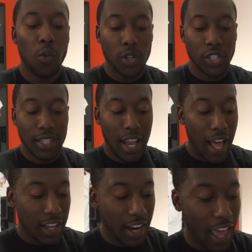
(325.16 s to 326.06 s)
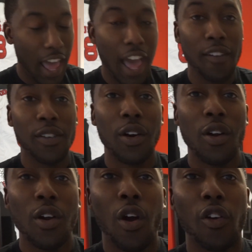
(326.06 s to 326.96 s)
which is not gonna have
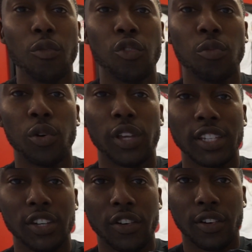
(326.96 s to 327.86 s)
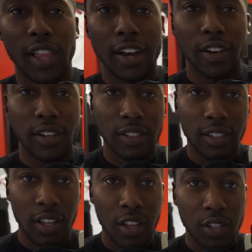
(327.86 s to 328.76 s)
a removable interior liner.
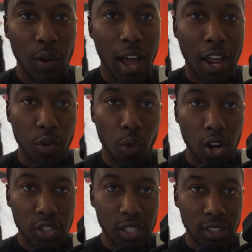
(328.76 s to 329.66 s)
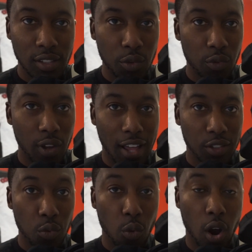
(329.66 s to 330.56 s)
So how do you wash these? You've got
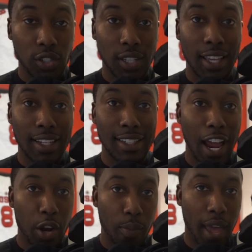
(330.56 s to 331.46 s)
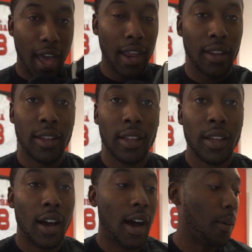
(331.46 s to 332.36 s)
to wash the entire pad,
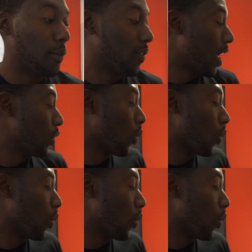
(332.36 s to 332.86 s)
find a